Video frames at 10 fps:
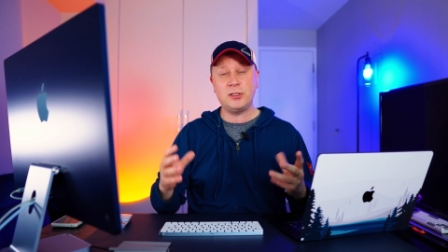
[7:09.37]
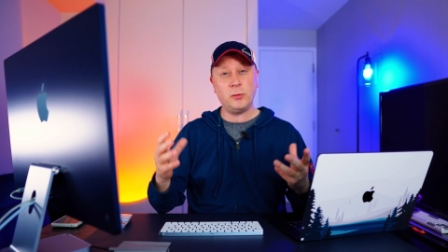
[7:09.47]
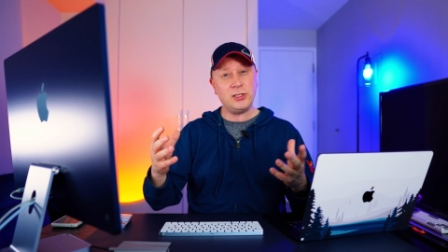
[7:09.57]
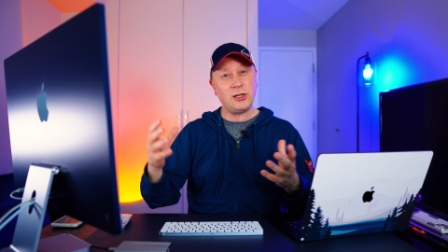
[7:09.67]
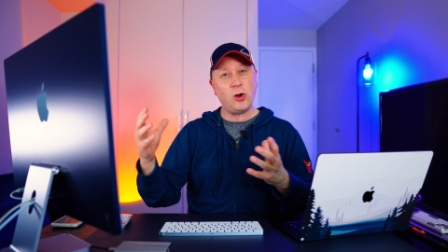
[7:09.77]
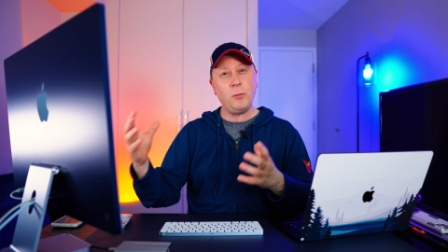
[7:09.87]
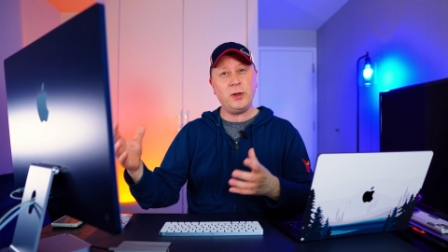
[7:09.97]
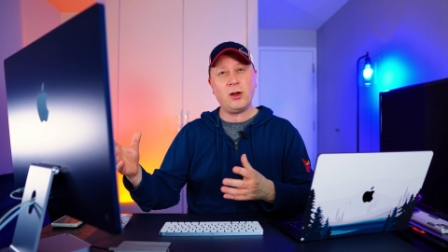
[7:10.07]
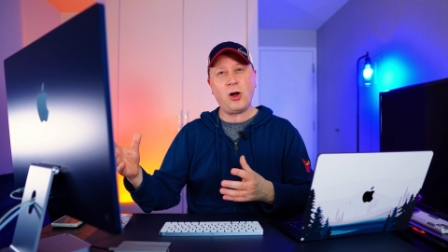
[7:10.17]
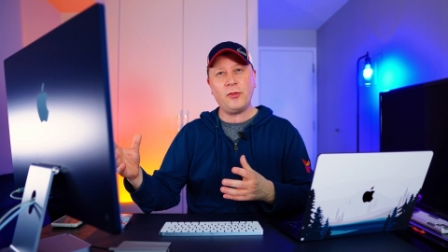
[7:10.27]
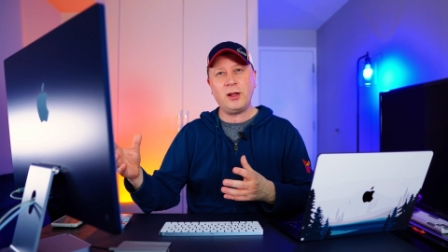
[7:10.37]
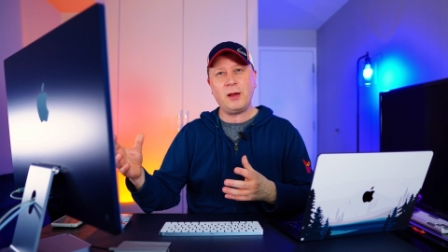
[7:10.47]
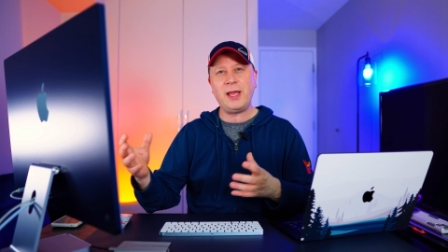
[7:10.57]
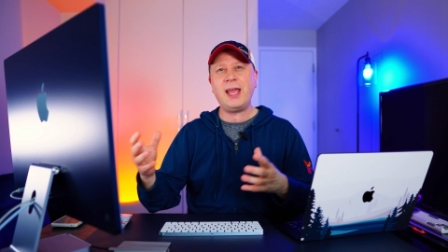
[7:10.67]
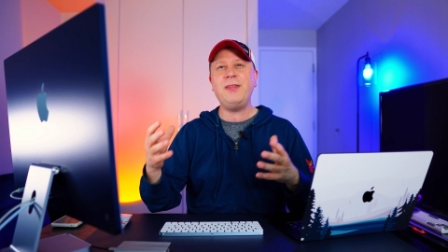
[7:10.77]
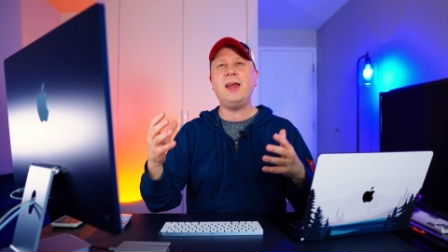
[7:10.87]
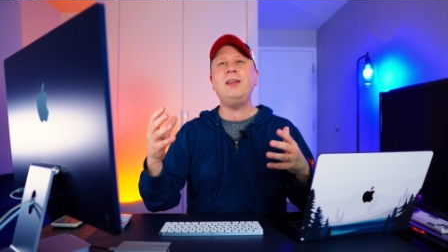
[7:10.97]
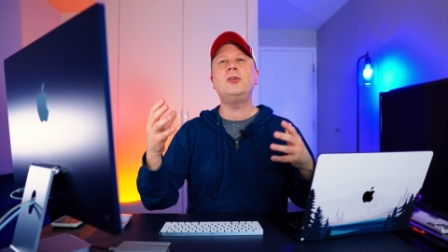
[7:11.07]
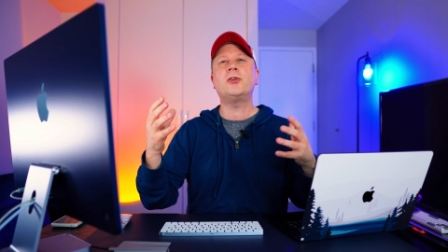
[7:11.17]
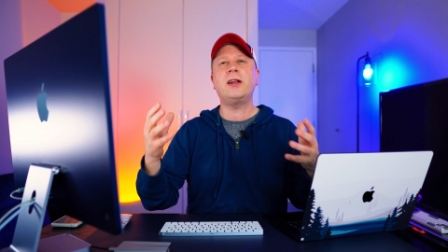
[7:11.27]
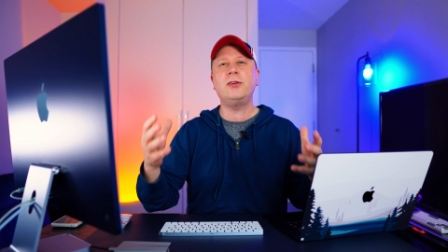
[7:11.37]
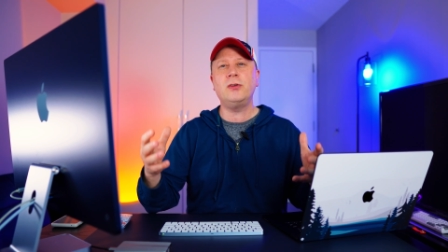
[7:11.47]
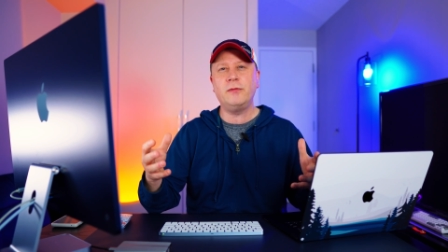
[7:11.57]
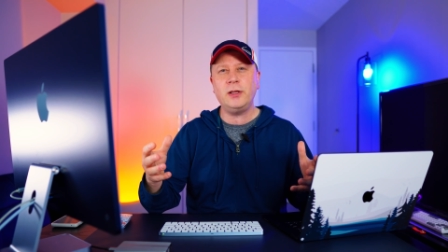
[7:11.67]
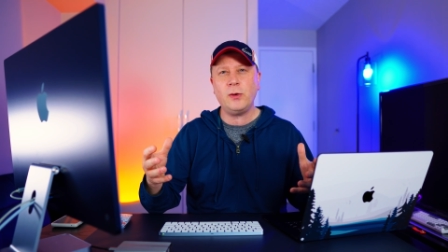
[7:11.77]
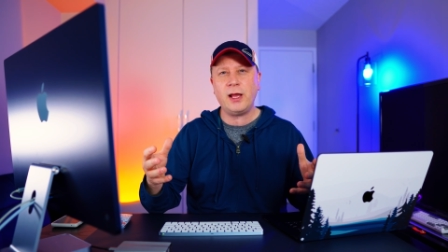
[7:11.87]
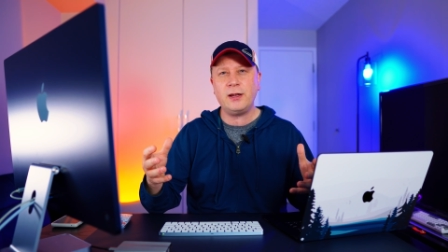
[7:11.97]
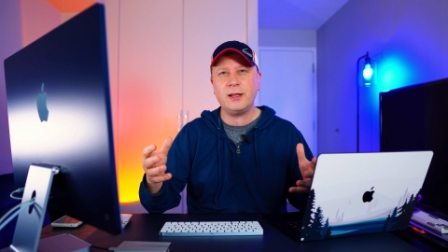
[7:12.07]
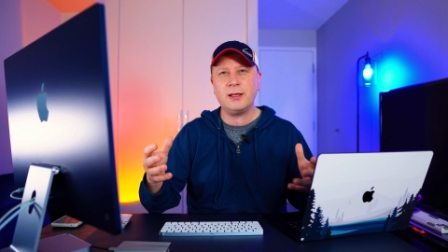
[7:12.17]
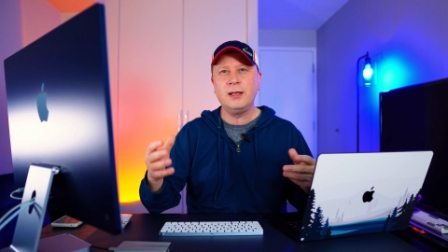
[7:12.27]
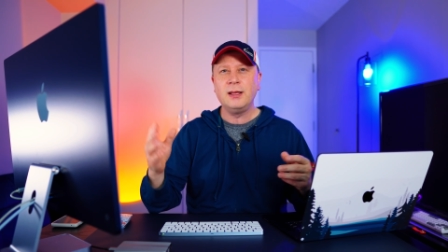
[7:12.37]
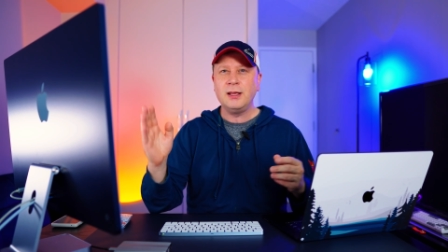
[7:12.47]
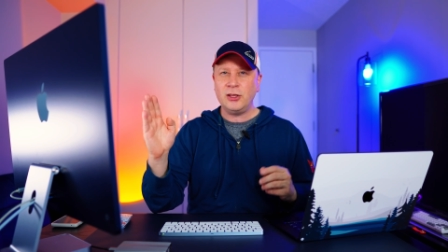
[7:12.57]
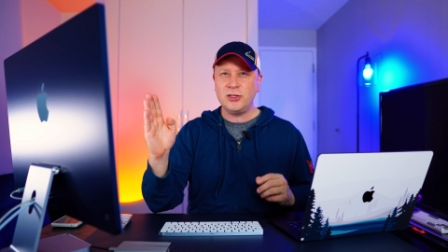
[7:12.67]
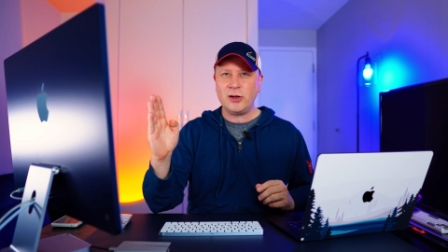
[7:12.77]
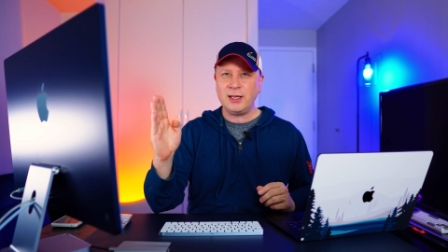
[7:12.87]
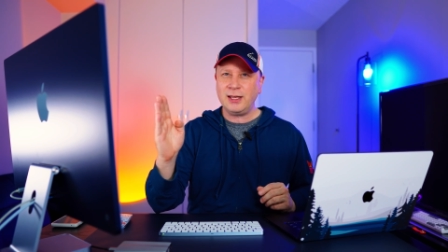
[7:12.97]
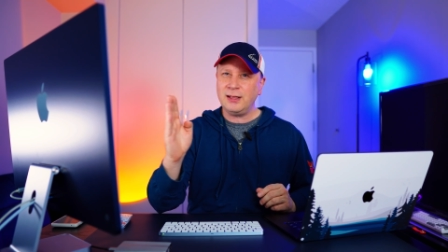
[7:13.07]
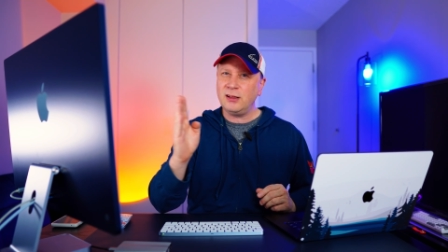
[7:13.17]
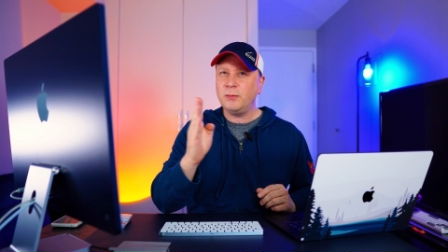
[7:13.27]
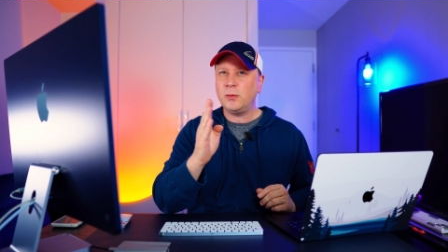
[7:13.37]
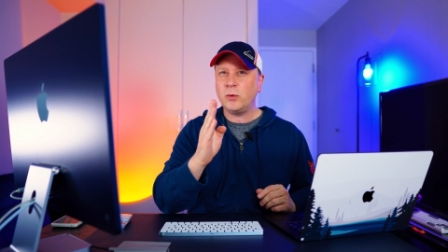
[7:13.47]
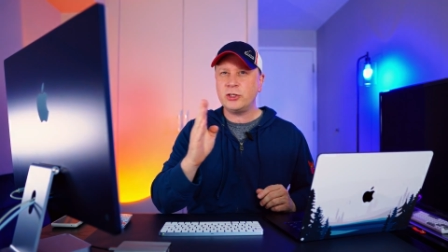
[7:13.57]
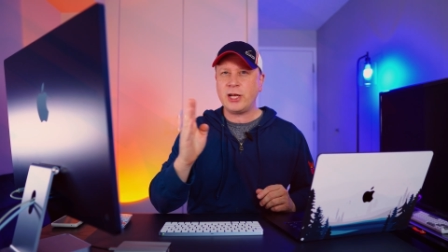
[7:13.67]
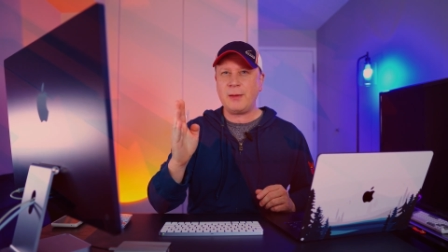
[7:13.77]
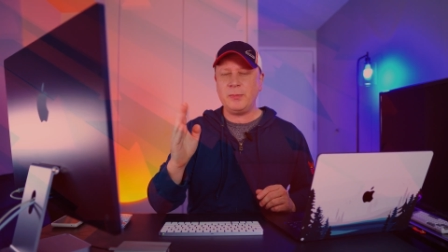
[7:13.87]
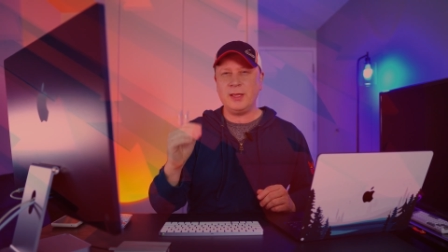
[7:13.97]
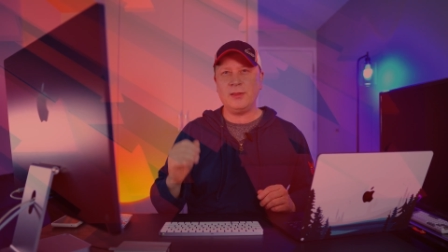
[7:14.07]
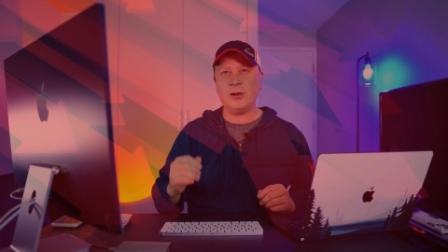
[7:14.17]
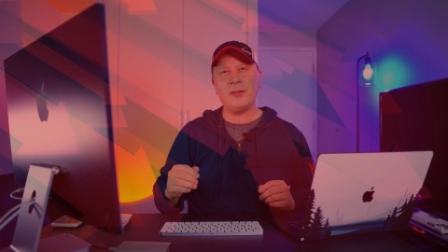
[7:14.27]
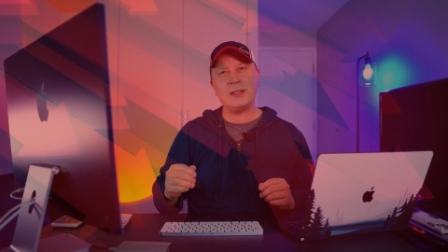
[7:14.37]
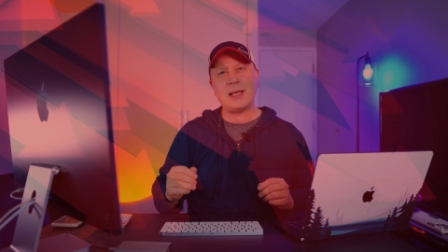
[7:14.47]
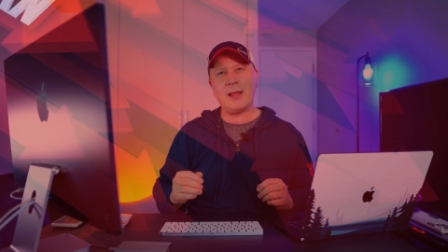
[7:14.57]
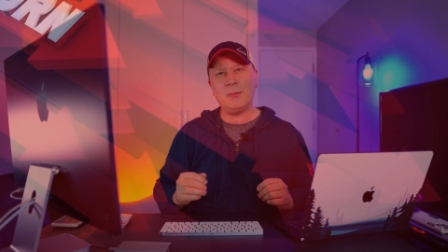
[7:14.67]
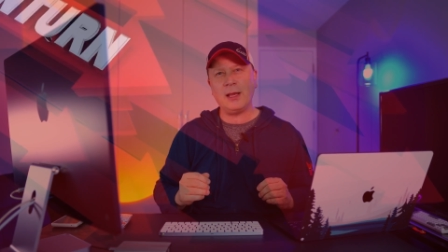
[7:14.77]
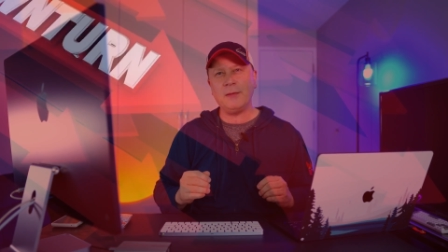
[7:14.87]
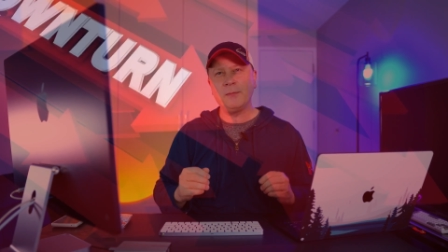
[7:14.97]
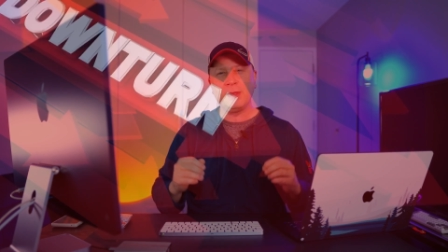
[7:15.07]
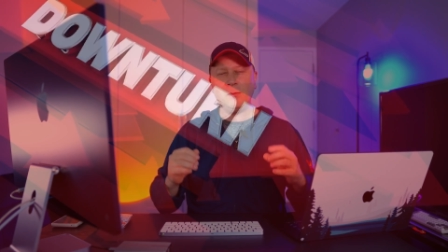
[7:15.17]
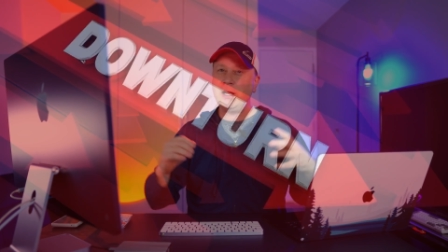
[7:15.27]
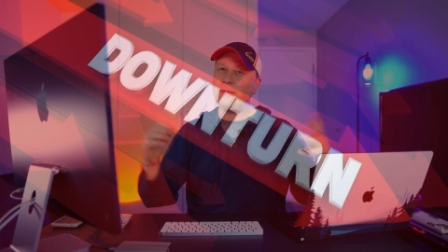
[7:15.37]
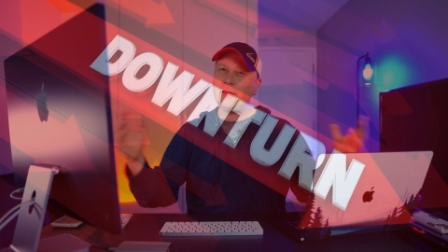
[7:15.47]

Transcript: So when you start opening all that up and then you try to do video editing, you start getting a little bit more choppy in there on the timeline. When you have